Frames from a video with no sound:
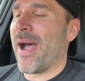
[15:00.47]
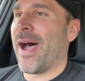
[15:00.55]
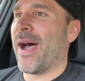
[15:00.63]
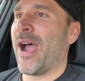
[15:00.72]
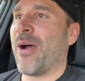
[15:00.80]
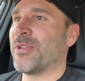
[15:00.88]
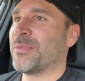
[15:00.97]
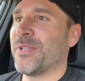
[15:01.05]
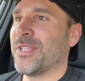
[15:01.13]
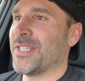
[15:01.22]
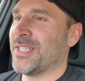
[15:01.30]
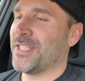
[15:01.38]
I almost
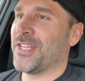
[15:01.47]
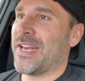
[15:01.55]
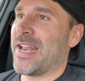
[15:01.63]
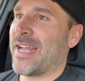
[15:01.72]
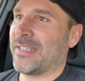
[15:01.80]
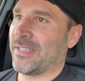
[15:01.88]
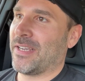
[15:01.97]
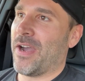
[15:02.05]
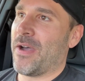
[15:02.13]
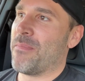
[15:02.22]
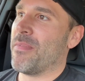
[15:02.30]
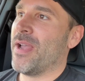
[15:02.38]
made the decision not to
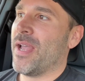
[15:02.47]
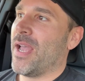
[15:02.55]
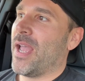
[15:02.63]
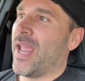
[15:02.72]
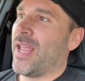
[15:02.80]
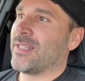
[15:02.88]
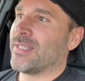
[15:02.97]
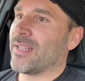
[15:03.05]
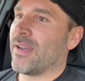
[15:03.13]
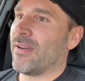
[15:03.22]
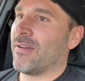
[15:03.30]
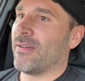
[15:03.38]
come. And
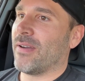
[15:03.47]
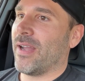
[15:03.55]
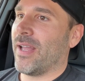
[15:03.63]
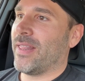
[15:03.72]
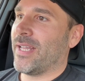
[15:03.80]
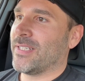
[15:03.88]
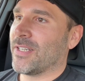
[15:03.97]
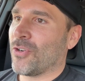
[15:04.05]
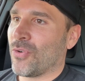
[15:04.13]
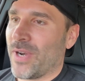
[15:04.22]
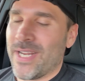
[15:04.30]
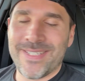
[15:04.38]
so that's a
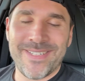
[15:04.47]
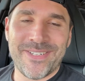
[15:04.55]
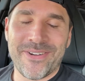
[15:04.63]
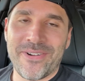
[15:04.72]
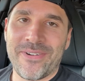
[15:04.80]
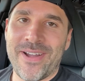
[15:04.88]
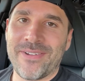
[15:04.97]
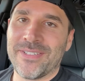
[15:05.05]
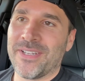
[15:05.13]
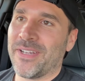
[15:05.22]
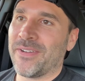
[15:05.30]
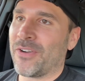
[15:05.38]
crazy
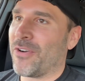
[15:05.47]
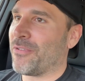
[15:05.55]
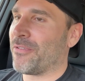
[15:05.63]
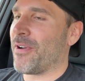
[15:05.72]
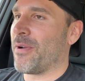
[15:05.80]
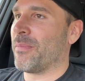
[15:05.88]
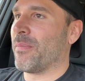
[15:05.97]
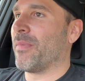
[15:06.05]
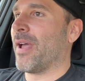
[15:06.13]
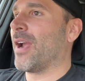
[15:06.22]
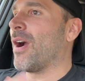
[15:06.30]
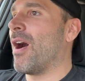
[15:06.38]
turnaround to go from
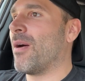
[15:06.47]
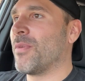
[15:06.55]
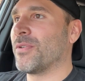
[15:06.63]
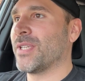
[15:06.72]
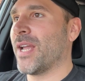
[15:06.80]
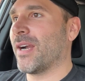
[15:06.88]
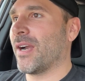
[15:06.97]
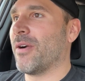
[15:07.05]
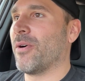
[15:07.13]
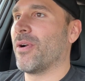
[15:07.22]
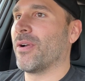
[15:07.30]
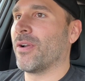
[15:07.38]
like almost not
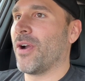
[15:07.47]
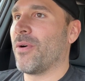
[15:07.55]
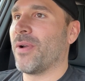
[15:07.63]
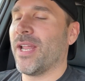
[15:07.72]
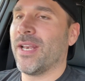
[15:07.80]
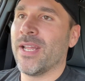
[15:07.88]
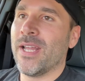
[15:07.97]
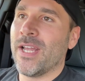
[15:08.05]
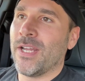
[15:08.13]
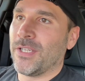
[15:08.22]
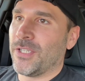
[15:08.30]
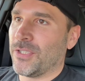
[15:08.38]
going
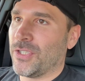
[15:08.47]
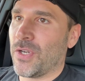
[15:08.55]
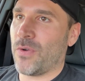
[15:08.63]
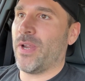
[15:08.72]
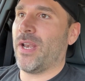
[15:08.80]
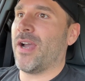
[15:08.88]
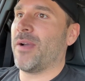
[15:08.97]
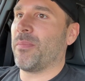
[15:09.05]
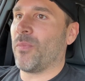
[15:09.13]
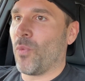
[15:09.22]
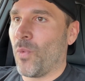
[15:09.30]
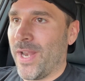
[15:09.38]
to showing
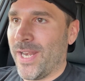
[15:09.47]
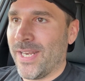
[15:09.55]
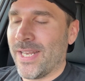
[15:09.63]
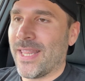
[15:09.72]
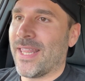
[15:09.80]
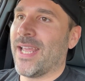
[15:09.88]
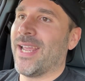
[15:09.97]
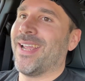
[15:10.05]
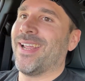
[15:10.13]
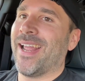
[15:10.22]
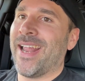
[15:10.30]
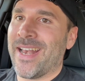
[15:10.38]
up, winning the
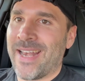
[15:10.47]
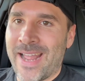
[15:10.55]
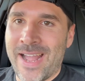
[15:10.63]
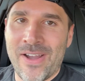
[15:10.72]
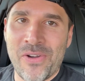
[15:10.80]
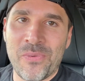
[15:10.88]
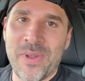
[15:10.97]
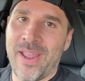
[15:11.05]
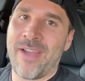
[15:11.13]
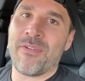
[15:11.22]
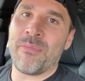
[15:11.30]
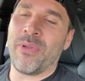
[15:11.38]
thing, and now we
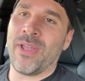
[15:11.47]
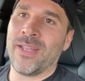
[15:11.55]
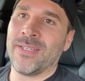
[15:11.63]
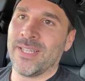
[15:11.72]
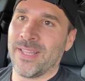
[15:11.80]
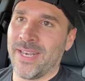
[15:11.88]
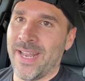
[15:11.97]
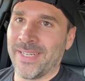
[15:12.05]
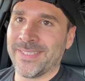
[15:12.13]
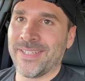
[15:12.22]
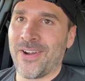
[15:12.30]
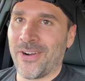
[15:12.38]
have a bid to the
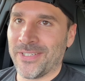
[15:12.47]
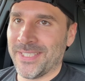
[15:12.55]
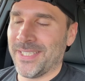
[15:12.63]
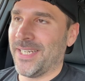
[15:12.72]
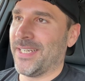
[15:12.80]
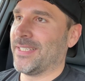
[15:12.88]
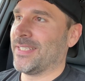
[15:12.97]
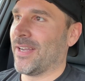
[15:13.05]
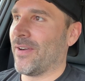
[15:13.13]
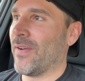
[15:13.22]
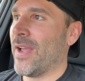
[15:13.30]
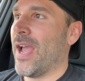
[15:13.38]
next RC.
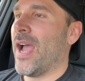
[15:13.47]
So